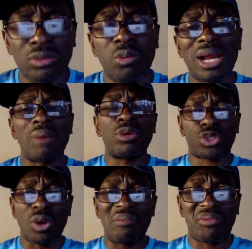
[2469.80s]
what I want
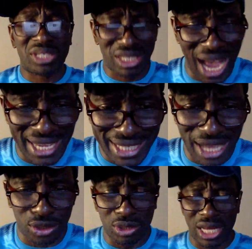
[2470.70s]
to emphasize
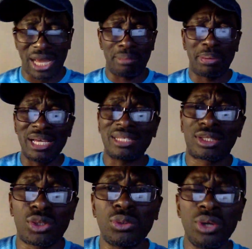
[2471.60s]
here today, please
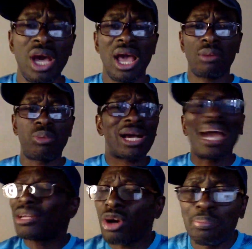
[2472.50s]
do, we
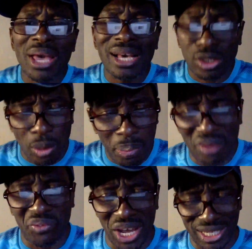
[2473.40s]
cannot be extra
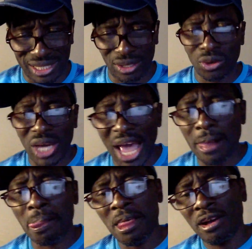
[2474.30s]
perfect. Okay,